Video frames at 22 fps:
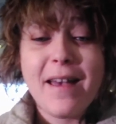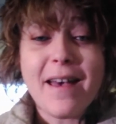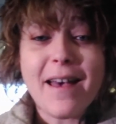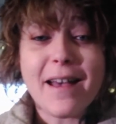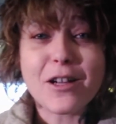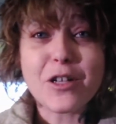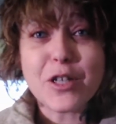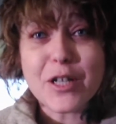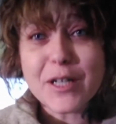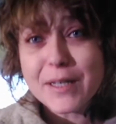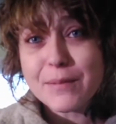
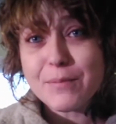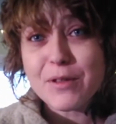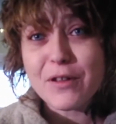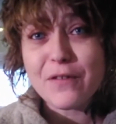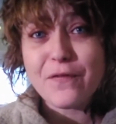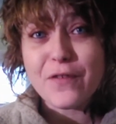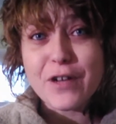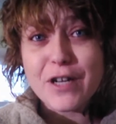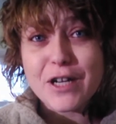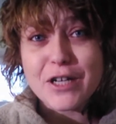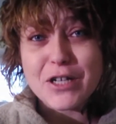Actually, some of the
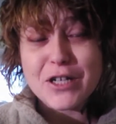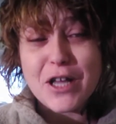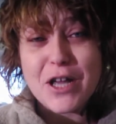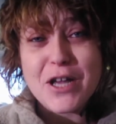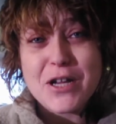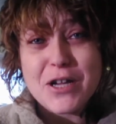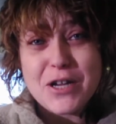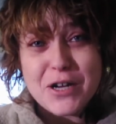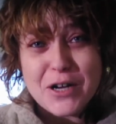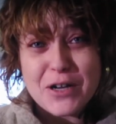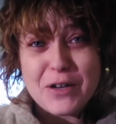footage
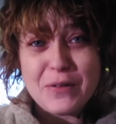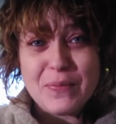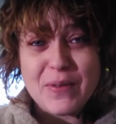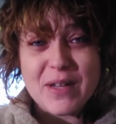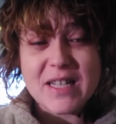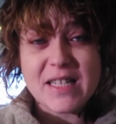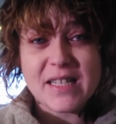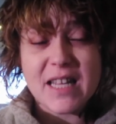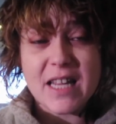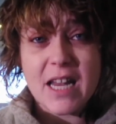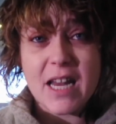that you're going to
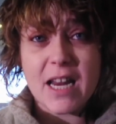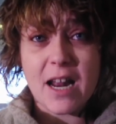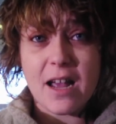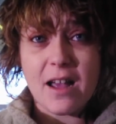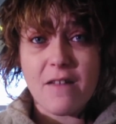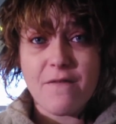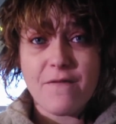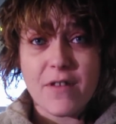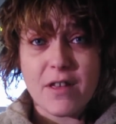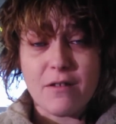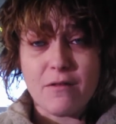be seeing
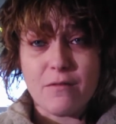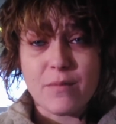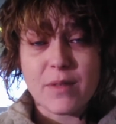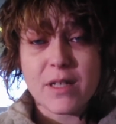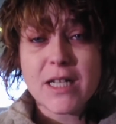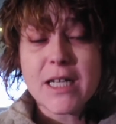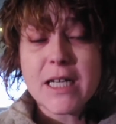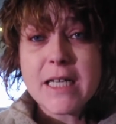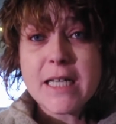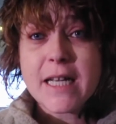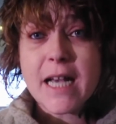I filmed
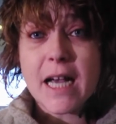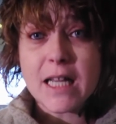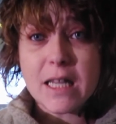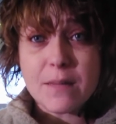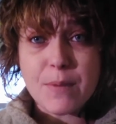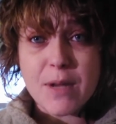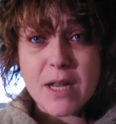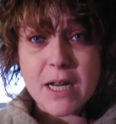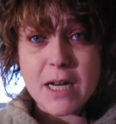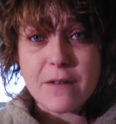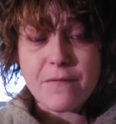at the
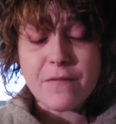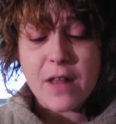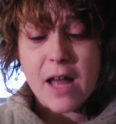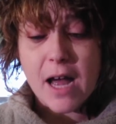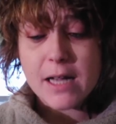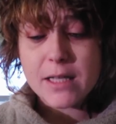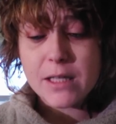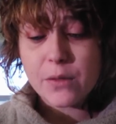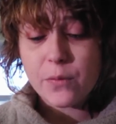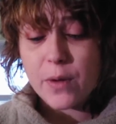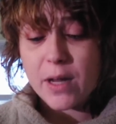beginning of
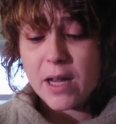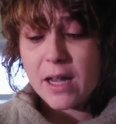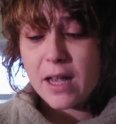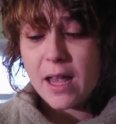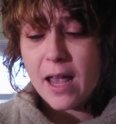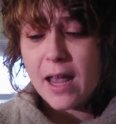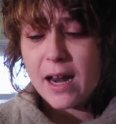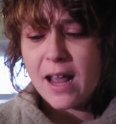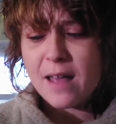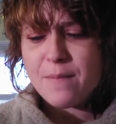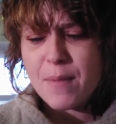last week,
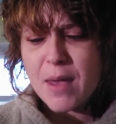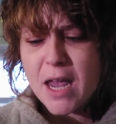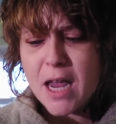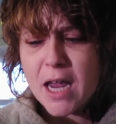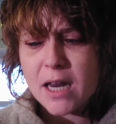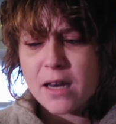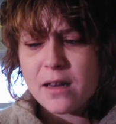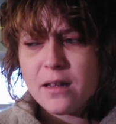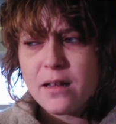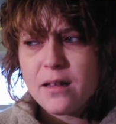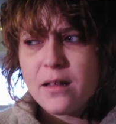and I
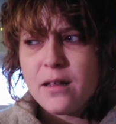made